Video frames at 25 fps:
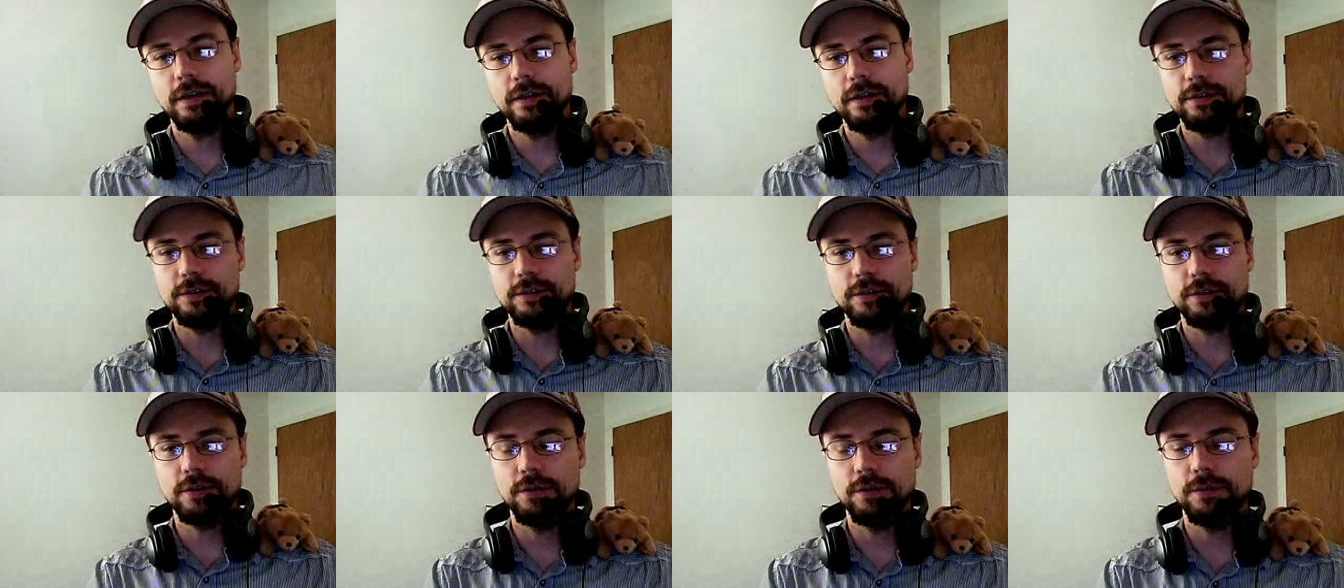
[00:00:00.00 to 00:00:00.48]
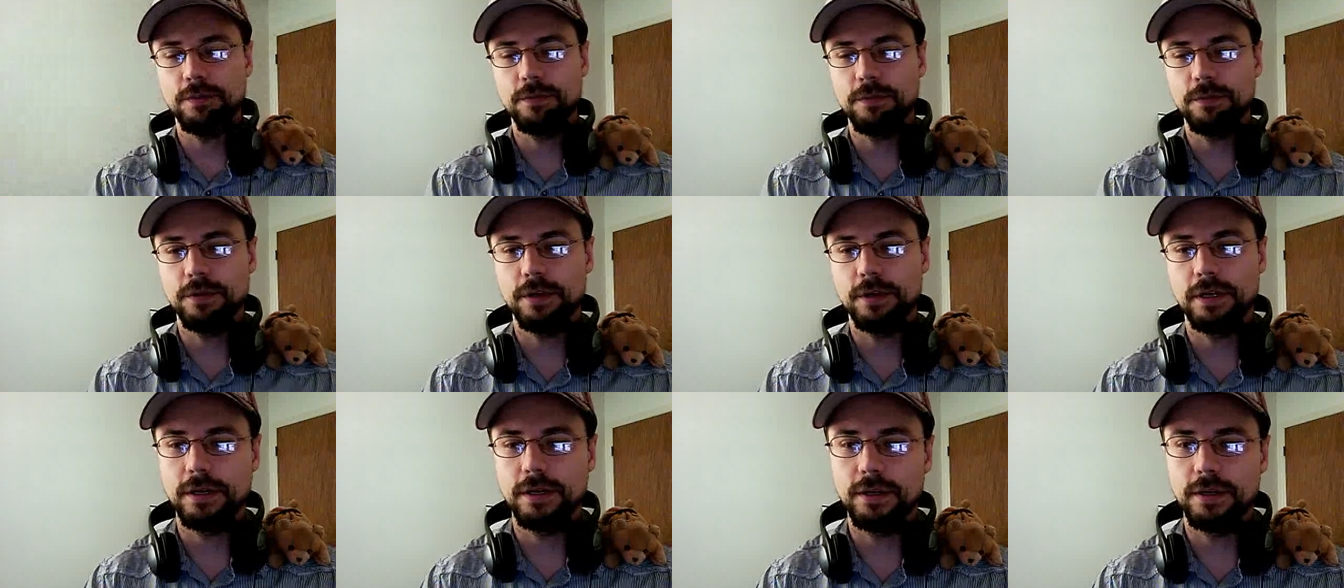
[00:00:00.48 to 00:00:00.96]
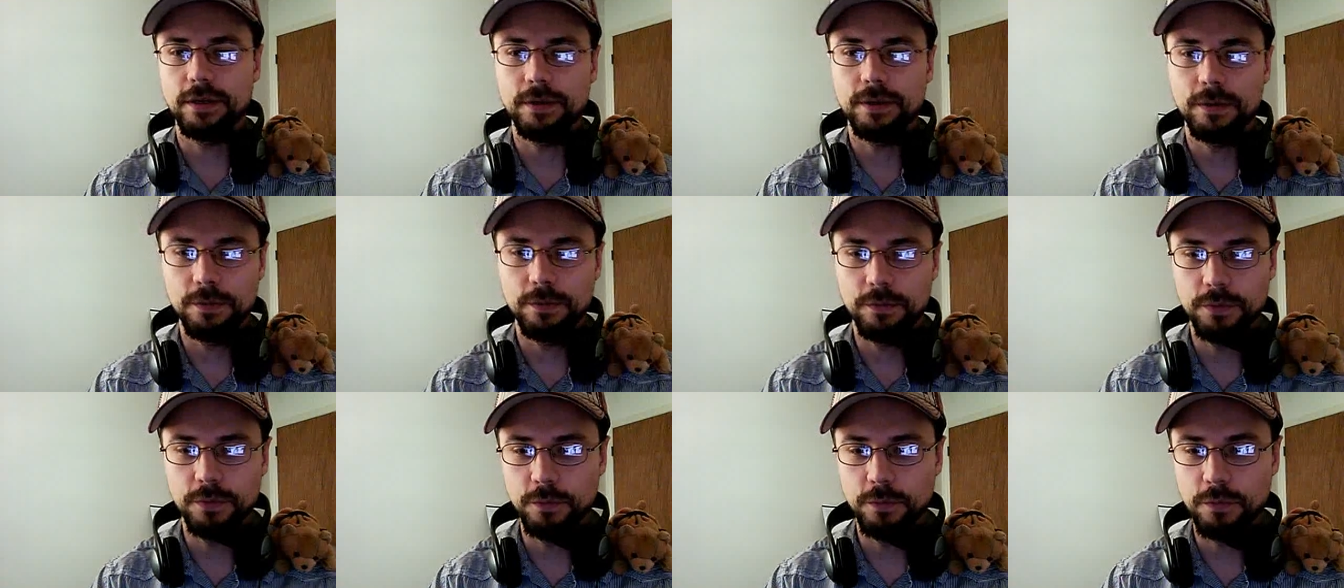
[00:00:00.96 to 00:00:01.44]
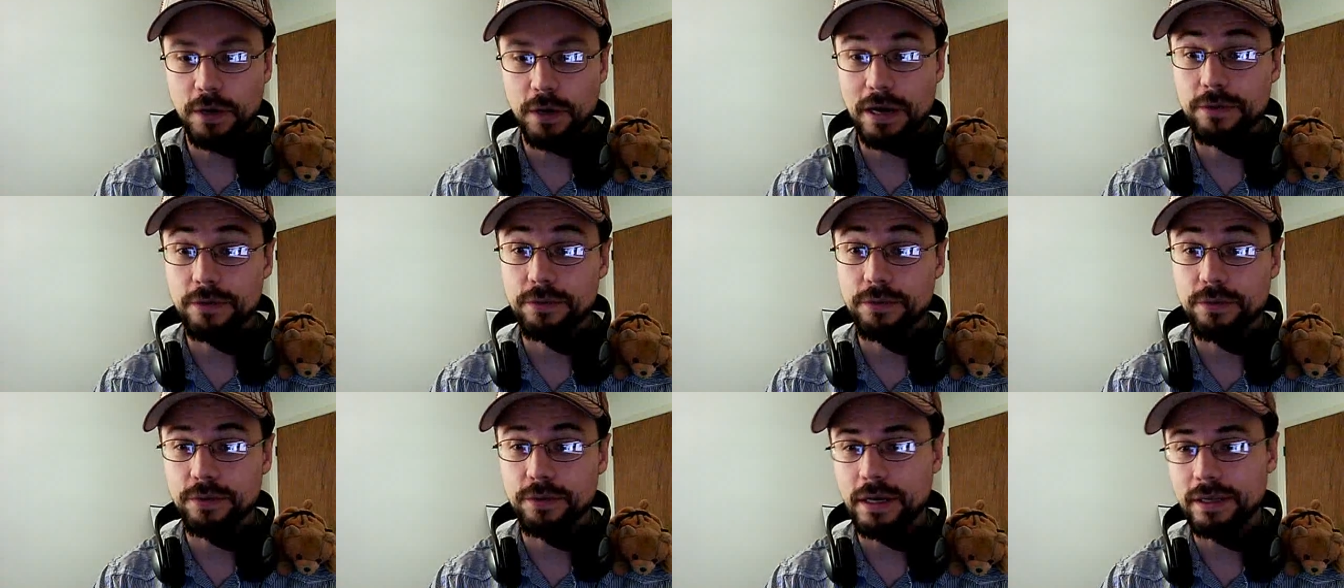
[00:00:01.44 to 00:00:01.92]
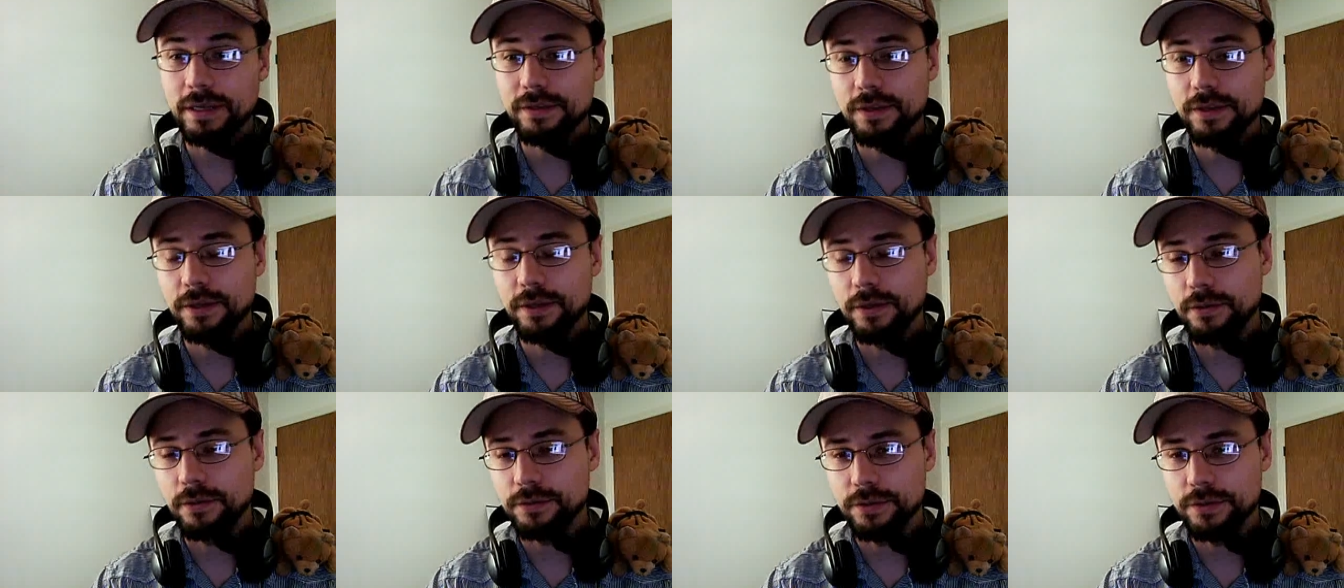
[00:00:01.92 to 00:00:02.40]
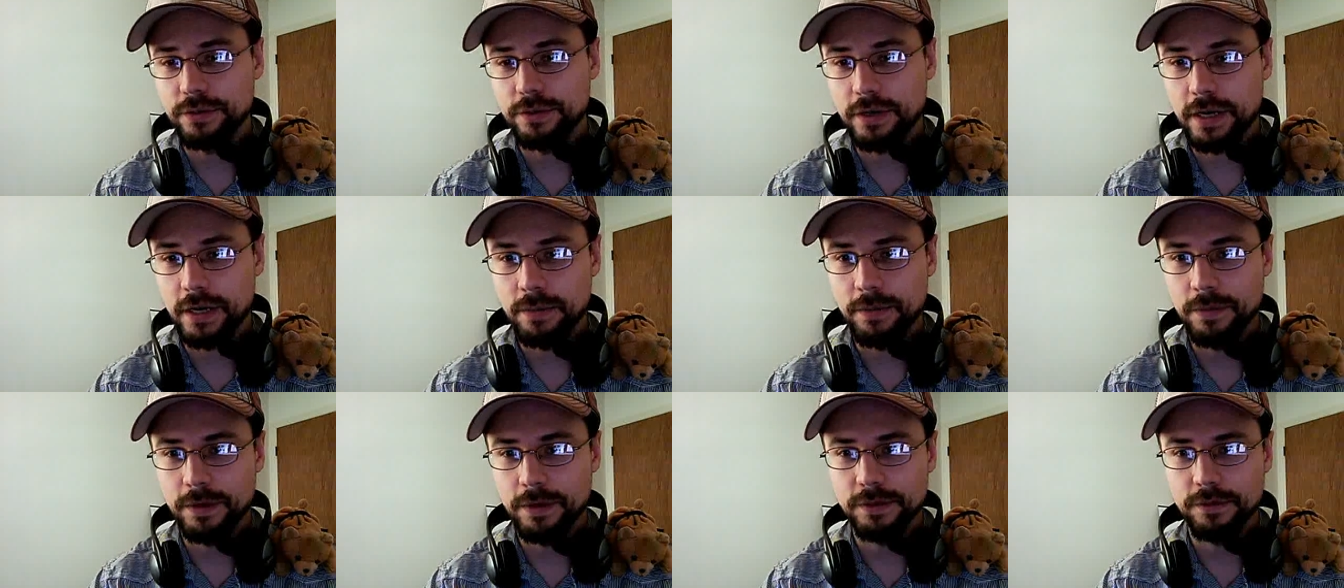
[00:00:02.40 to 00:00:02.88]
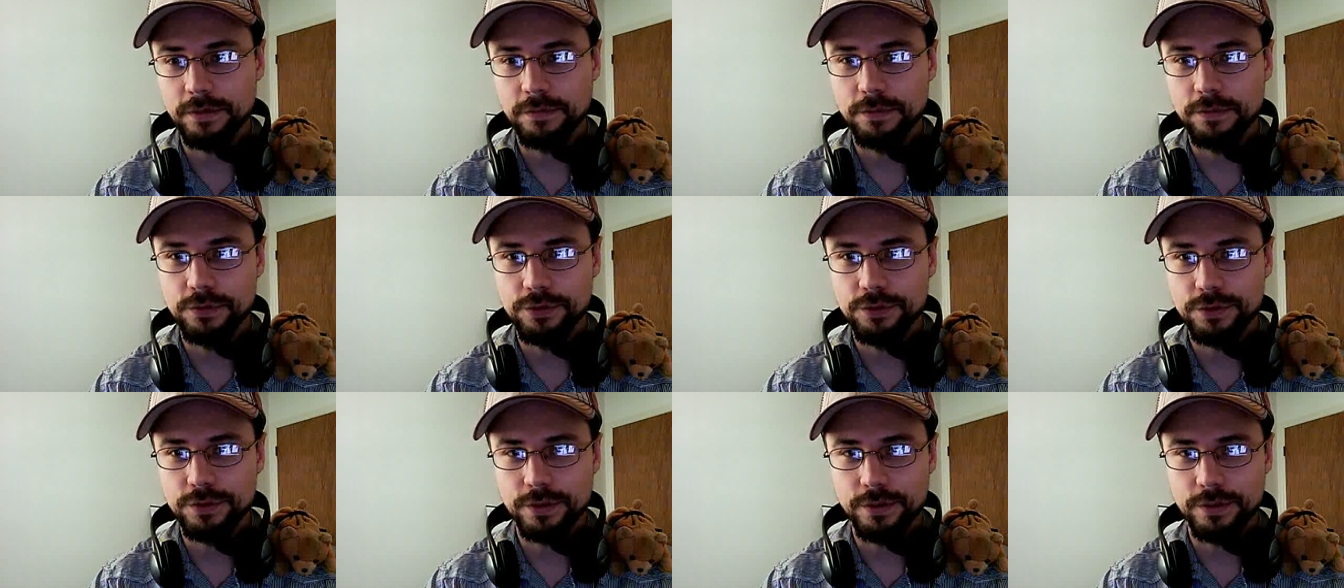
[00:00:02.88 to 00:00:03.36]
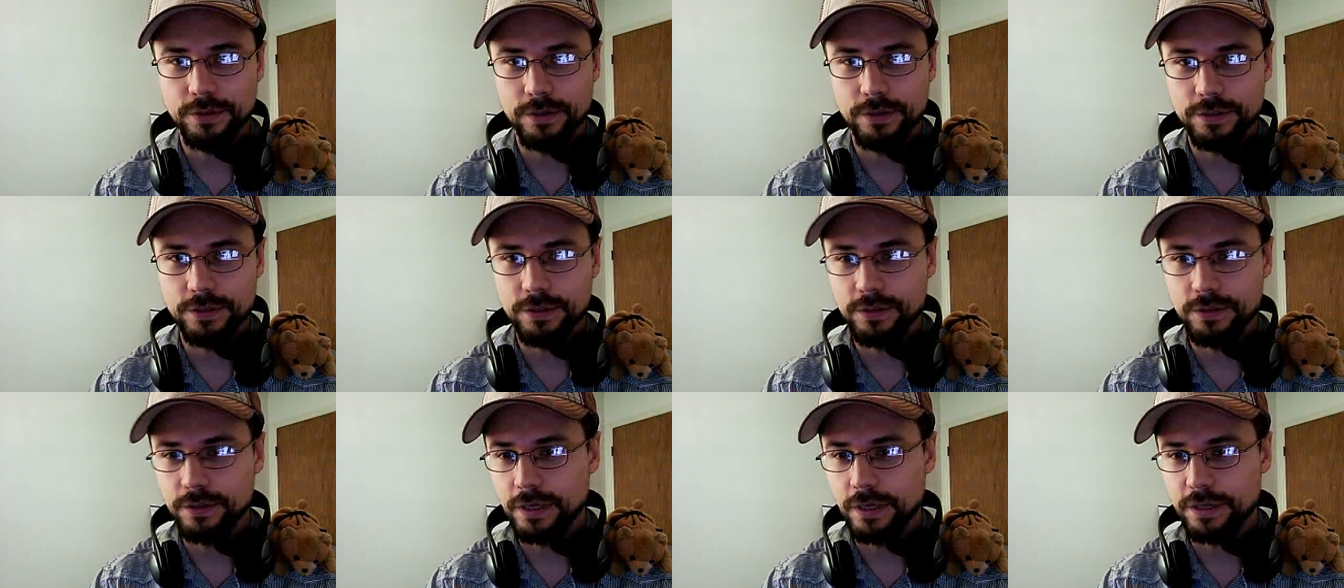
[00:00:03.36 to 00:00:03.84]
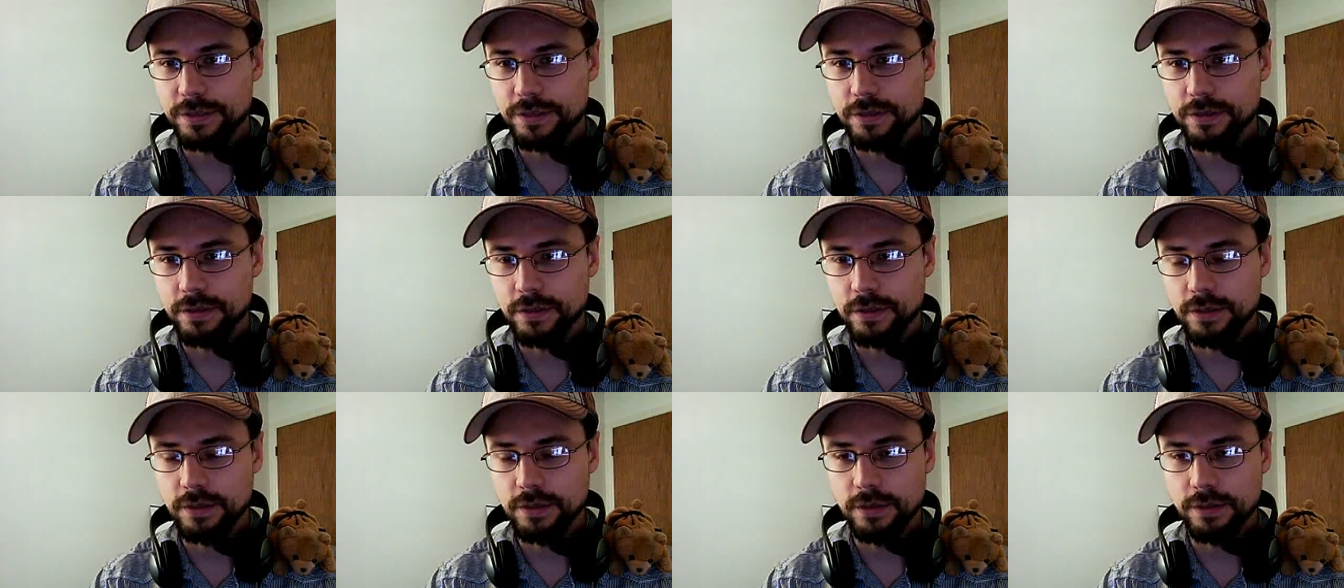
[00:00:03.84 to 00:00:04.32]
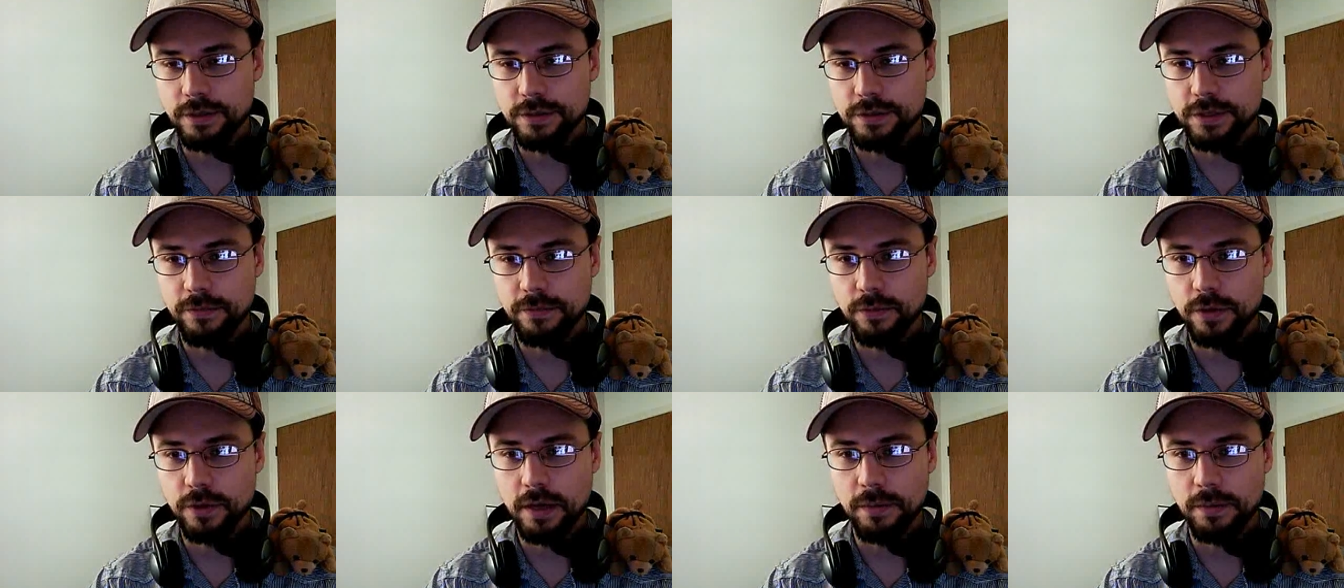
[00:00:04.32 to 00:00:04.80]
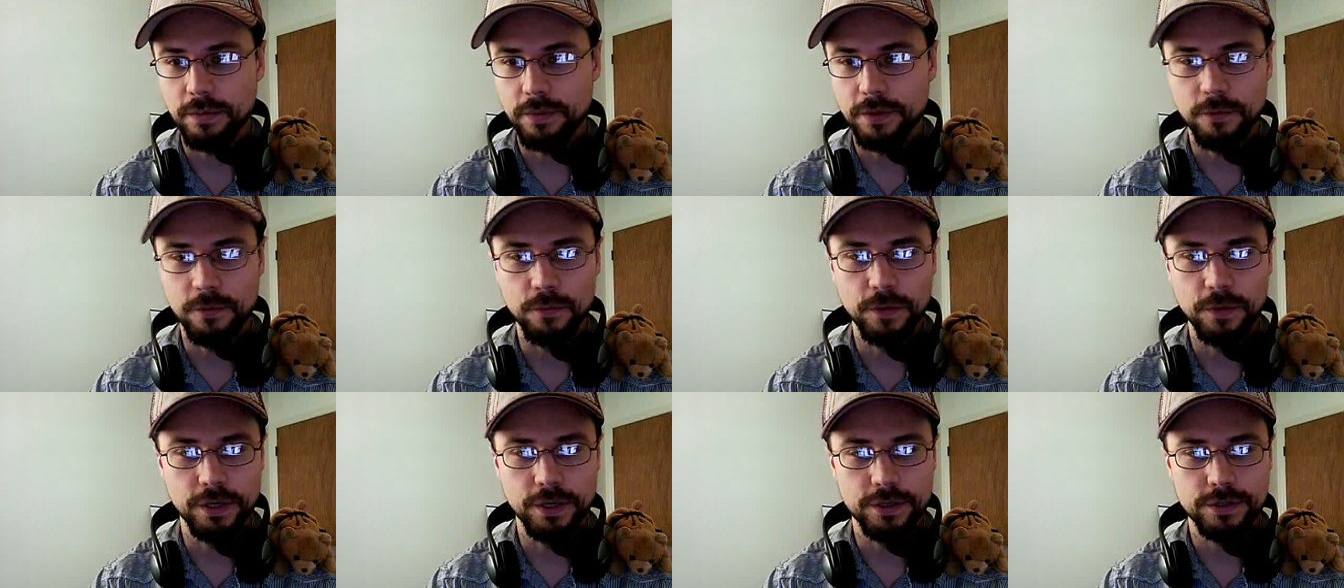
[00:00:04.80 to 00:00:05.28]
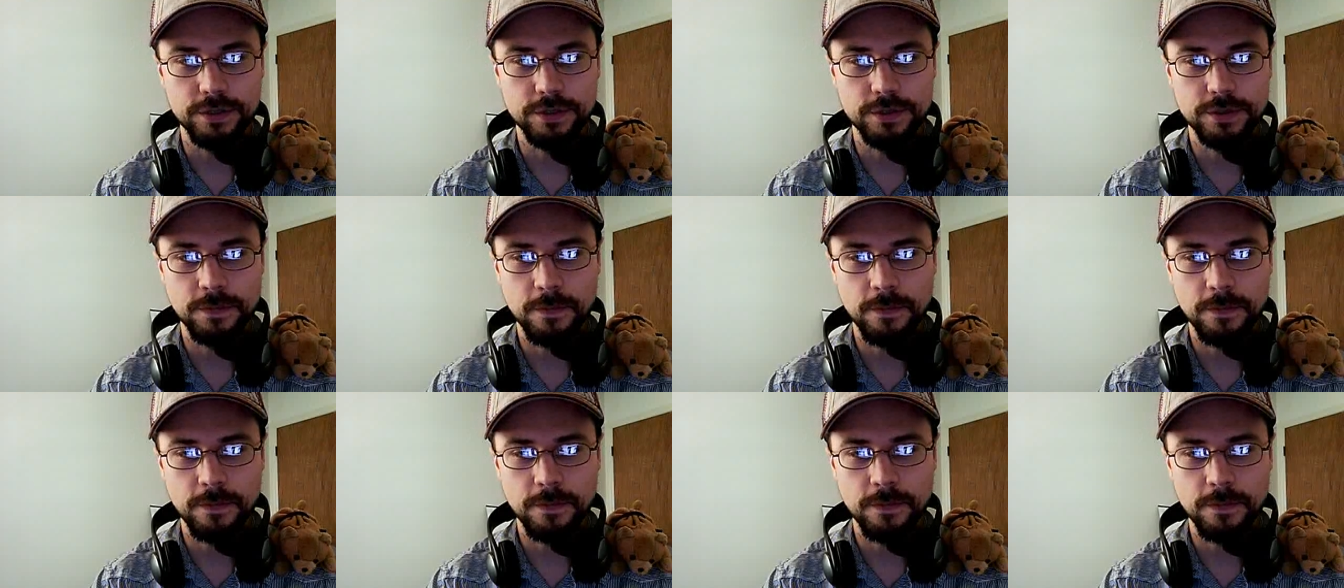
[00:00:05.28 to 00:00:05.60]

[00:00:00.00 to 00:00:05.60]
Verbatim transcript: So uh, we'll walk through that and then also talk about the future in the next uh, several coming weeks.